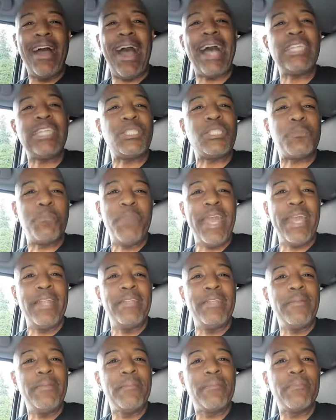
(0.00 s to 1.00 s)
I
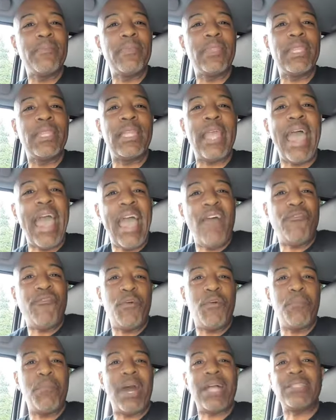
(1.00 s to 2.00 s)
spend half
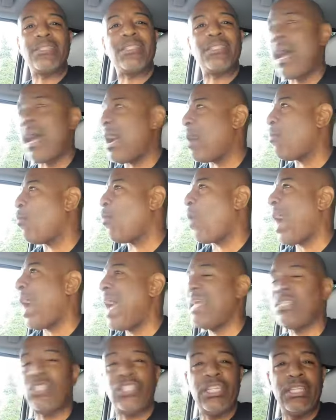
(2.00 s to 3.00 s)
of my time
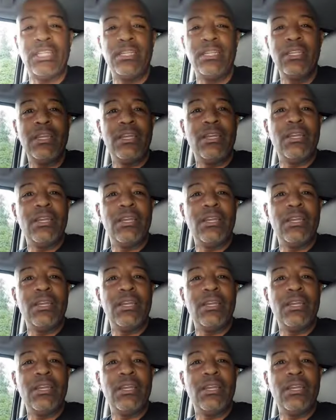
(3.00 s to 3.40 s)
watching